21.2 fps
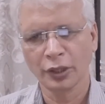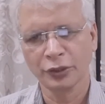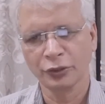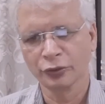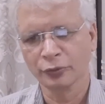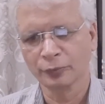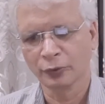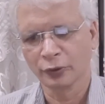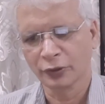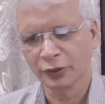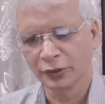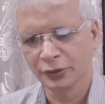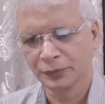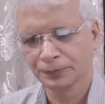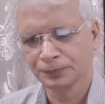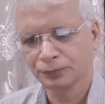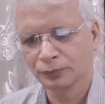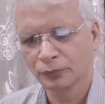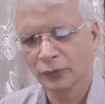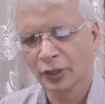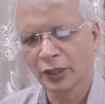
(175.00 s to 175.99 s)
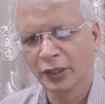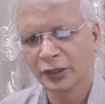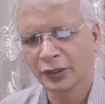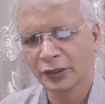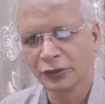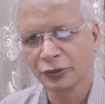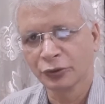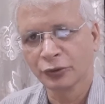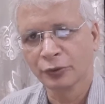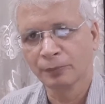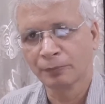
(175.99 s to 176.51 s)
body and
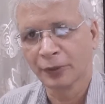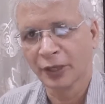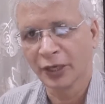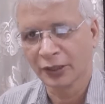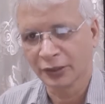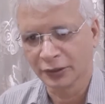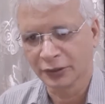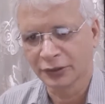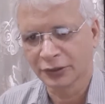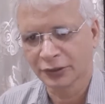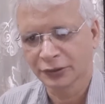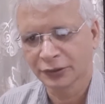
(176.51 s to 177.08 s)
in your blood.